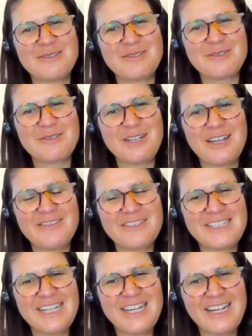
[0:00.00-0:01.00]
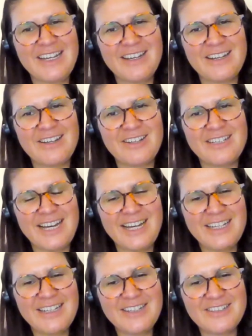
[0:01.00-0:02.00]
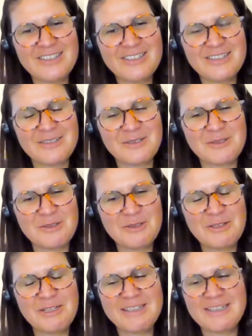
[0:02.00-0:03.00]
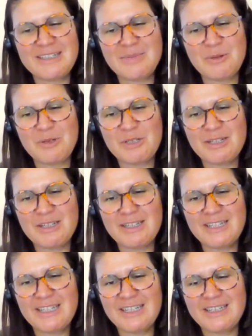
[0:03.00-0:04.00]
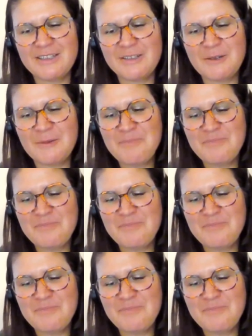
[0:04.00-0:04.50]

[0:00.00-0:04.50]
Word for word: to to have an eye an eye on you know and especially in the